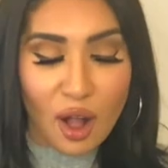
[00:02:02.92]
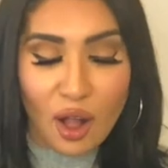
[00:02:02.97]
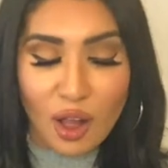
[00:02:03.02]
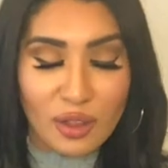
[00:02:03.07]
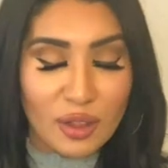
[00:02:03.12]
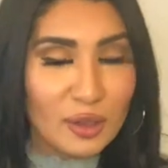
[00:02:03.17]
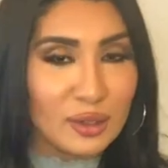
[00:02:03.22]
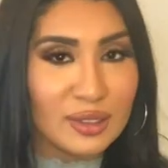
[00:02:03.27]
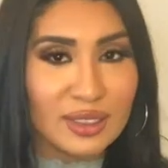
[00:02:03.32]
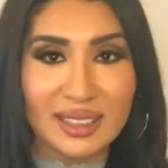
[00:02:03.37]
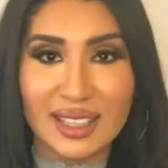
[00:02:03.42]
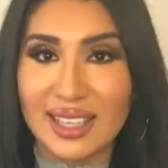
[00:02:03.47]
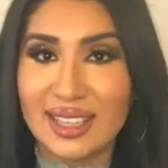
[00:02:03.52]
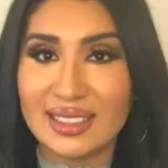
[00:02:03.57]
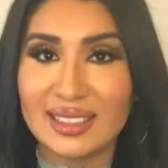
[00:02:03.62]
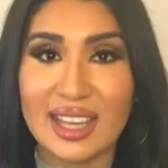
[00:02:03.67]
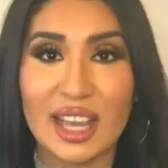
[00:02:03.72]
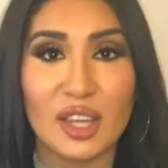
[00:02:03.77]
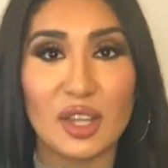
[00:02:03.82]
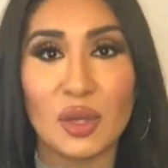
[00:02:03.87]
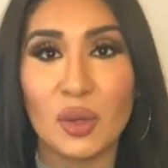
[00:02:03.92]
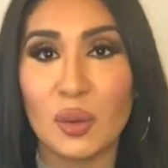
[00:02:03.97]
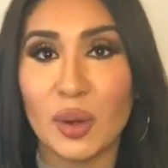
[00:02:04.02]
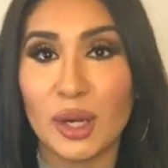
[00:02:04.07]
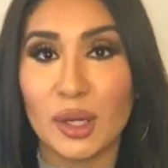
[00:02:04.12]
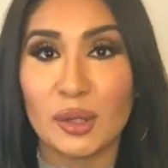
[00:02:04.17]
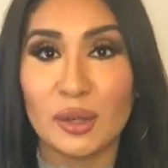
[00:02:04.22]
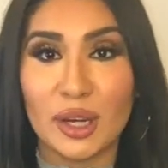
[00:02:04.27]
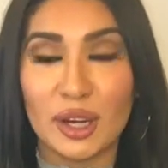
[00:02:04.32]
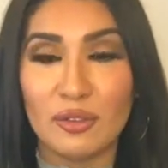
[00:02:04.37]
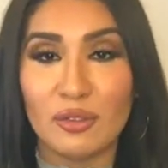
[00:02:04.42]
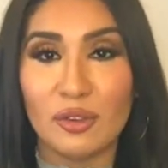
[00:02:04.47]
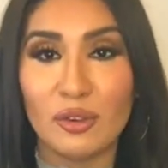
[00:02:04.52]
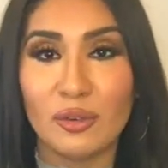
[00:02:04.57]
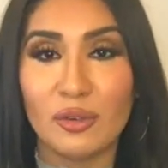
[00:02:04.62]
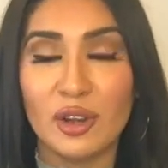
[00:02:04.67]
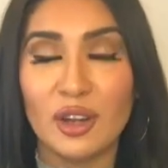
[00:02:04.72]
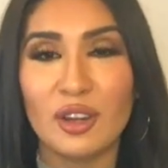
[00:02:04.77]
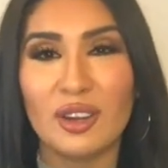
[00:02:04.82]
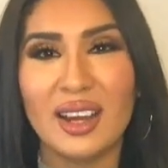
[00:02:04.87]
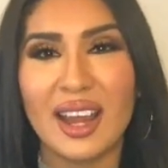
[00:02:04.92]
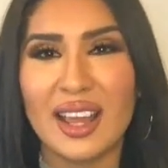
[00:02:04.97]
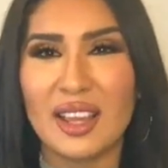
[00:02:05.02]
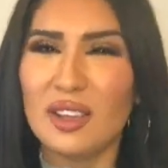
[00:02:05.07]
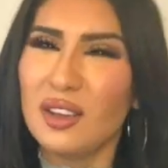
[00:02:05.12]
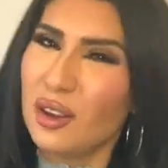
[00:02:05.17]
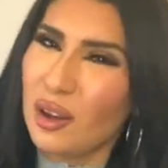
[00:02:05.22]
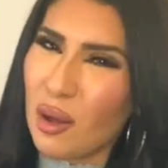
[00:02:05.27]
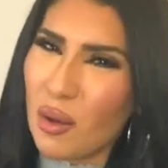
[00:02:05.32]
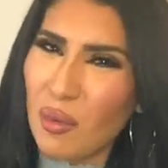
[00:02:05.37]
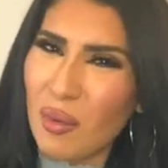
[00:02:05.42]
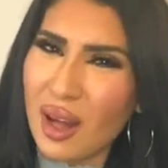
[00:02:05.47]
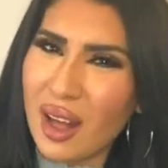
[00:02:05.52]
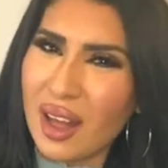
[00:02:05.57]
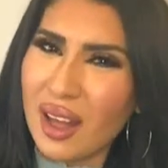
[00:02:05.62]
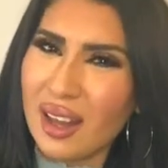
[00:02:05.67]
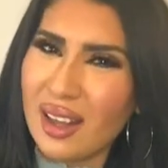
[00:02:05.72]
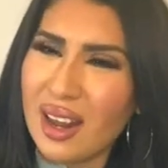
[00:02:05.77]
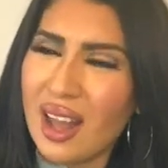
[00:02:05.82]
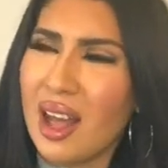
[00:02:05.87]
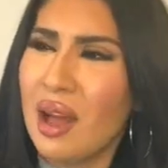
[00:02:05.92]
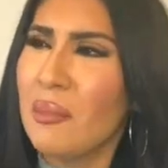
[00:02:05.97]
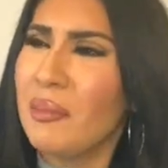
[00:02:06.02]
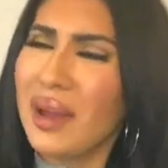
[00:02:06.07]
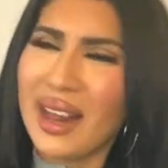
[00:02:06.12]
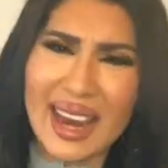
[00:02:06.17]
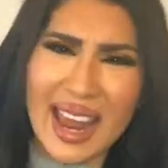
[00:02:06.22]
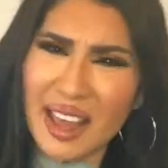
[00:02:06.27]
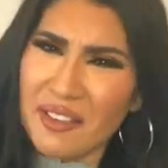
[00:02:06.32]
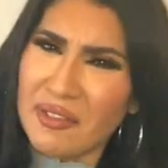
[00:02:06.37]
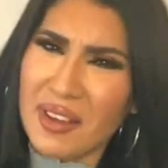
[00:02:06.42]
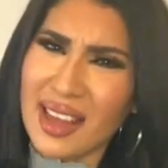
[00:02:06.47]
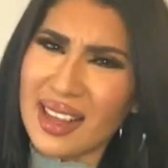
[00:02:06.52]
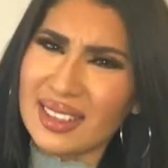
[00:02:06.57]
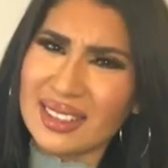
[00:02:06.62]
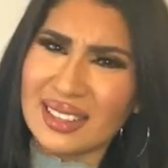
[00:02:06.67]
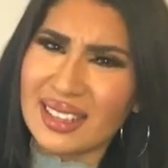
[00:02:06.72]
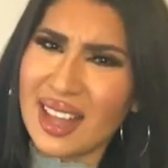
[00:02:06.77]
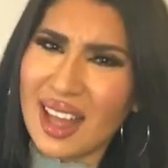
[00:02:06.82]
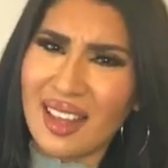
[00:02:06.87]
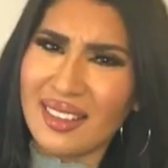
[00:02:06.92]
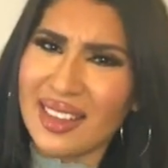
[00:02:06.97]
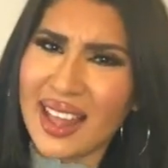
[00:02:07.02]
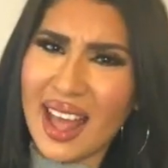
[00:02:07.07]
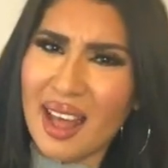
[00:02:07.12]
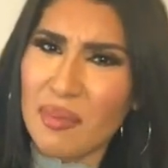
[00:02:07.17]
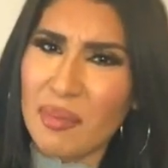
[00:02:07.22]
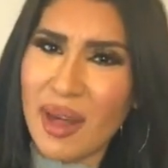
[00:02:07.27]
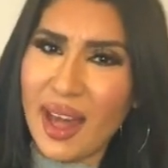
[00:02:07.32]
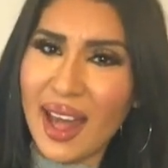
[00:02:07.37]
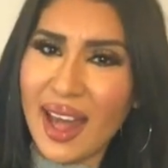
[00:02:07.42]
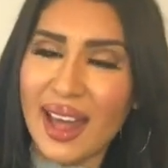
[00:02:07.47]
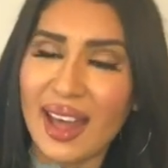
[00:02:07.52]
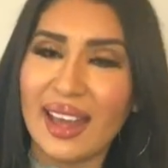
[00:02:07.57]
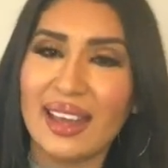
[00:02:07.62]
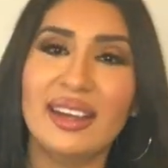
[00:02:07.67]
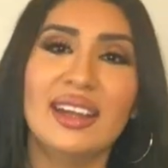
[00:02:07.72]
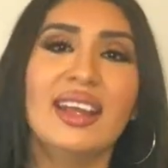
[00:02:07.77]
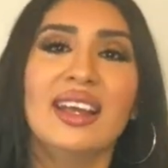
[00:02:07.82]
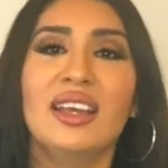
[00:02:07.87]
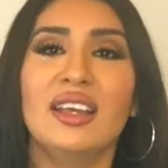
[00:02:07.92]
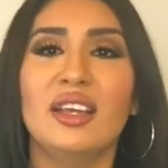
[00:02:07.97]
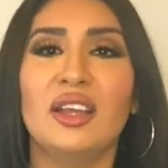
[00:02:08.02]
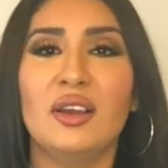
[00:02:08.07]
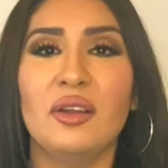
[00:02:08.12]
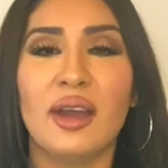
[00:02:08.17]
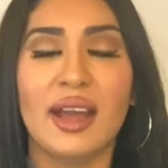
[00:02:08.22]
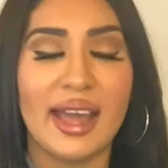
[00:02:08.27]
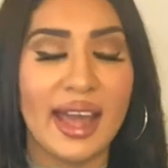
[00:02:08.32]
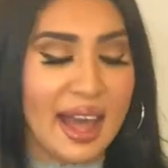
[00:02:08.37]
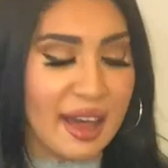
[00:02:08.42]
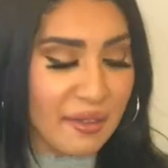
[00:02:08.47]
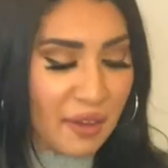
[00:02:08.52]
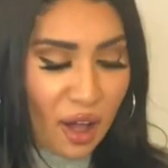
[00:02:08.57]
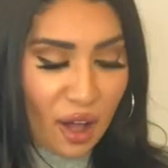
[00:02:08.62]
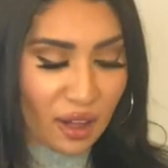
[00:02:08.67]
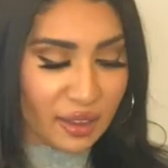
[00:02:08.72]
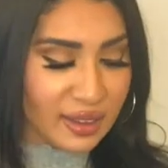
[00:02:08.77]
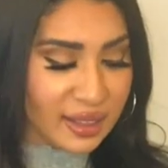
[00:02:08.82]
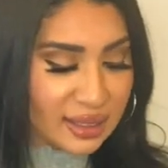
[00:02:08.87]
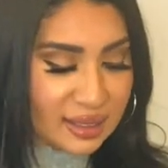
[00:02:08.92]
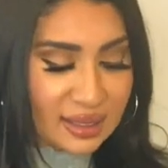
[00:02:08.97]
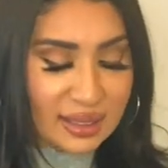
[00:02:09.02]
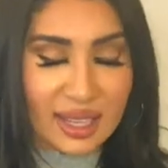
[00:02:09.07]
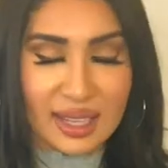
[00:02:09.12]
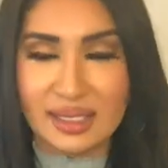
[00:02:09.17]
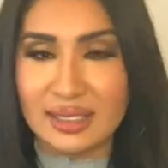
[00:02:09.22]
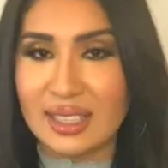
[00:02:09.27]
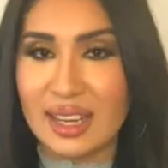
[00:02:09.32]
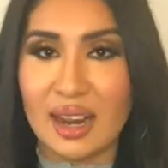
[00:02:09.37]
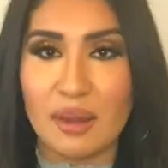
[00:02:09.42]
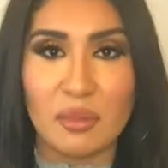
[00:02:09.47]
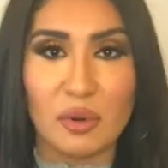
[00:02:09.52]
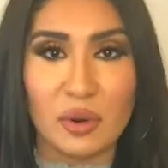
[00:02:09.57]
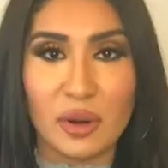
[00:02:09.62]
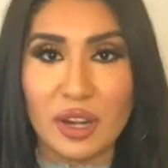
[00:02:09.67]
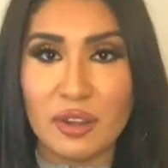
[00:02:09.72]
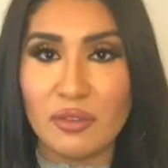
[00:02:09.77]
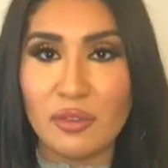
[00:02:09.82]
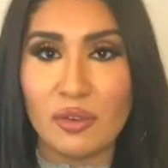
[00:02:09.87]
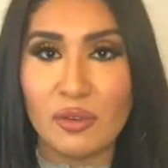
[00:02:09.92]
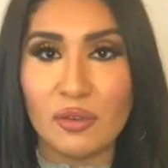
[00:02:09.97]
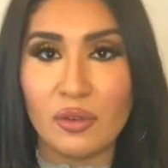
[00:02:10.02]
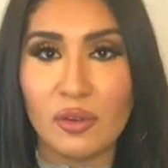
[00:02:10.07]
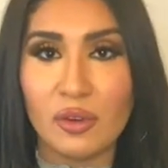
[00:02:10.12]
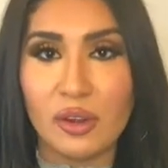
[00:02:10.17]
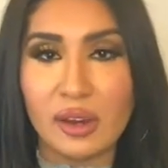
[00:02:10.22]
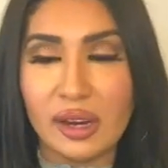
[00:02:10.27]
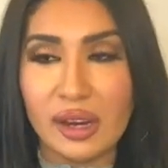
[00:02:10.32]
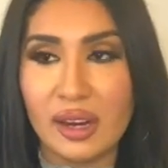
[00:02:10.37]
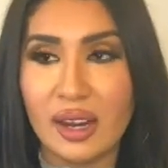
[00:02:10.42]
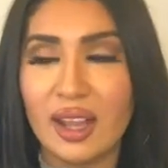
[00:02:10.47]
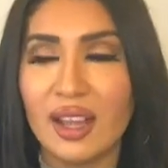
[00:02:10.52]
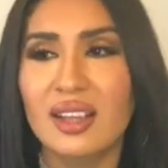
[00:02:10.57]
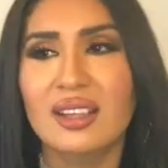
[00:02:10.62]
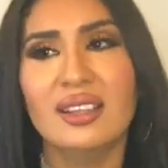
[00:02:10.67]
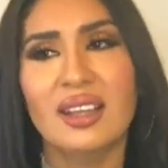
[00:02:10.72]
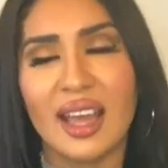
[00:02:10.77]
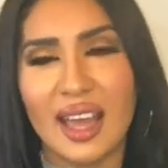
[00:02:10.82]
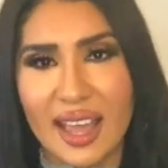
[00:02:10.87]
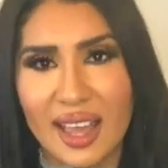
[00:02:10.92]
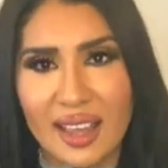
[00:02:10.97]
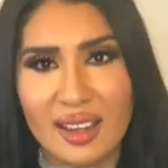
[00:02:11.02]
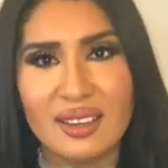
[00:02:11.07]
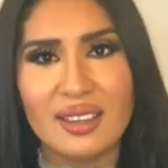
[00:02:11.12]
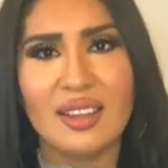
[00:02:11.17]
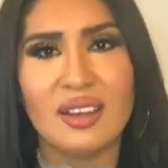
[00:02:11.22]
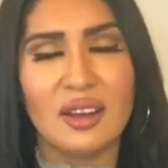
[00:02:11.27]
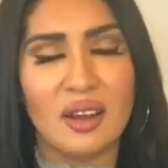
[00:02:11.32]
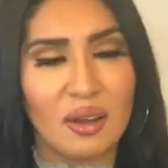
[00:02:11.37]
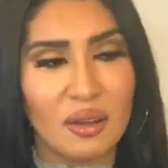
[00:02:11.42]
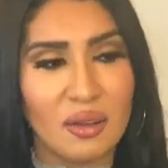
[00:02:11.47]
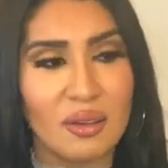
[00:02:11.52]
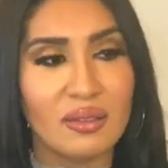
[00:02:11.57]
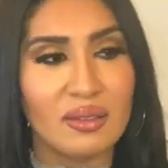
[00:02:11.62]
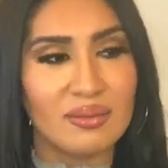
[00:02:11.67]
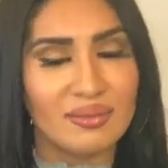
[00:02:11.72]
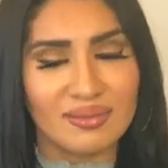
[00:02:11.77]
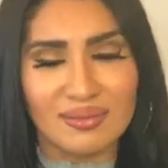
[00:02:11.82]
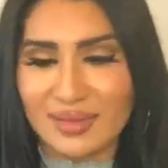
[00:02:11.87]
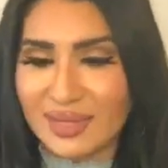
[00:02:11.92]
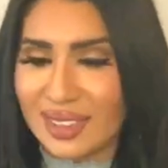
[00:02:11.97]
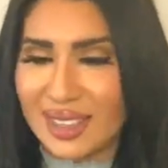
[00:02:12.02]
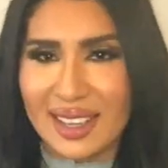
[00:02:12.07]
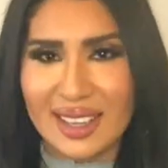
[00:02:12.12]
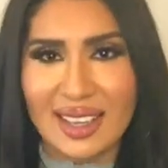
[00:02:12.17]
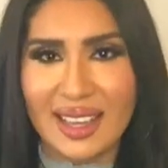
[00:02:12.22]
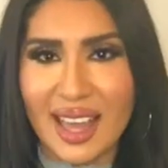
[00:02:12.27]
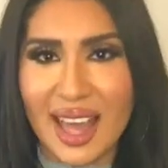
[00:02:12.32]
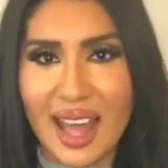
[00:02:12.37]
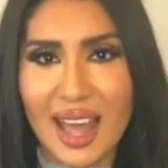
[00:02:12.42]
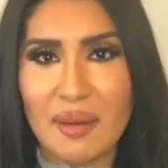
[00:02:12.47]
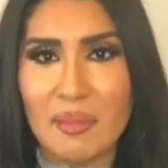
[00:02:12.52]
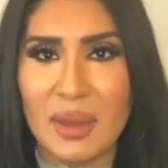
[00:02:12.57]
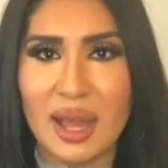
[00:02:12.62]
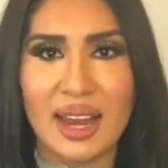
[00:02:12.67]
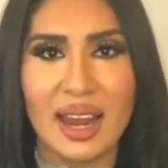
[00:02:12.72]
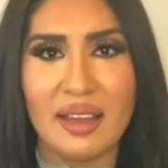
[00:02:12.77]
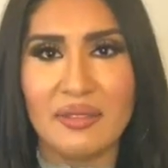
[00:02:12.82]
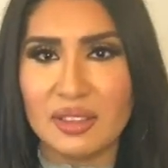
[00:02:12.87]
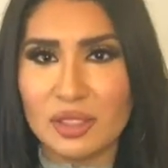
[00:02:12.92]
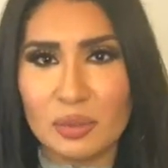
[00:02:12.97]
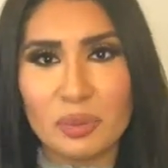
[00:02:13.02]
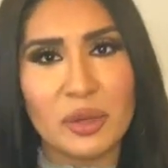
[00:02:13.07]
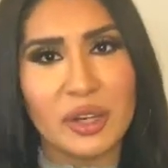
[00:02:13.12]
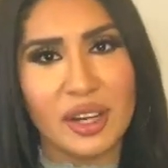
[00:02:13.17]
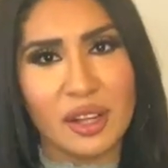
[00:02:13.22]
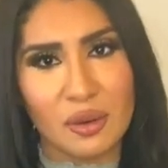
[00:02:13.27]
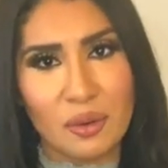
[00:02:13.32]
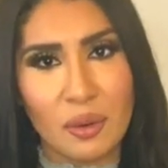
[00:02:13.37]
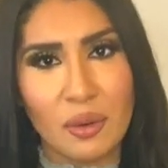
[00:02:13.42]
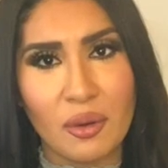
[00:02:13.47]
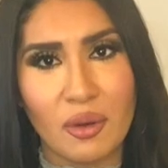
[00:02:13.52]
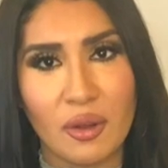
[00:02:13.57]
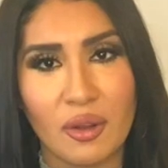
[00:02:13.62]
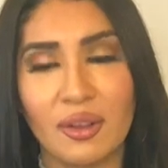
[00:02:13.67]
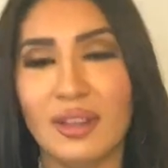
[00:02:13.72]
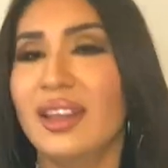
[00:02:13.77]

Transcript: those things that you are grateful for, and you're like, you know what, my life is not that bad. I have all these things that I'm grateful for, and yeah, my life is pretty cool.